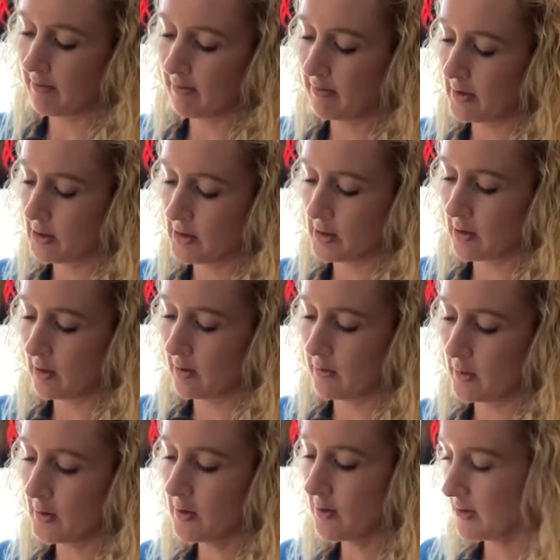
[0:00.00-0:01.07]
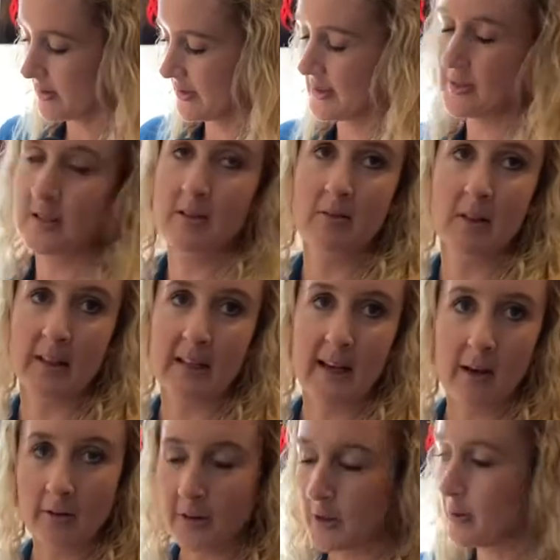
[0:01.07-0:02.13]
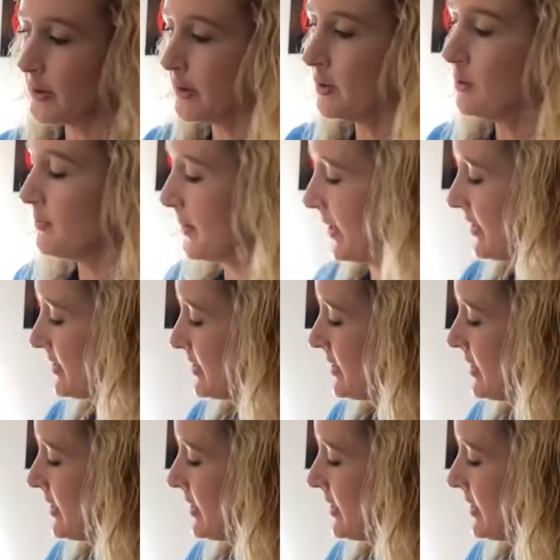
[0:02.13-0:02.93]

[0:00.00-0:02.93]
using olive oil because it's a really healthy oil. But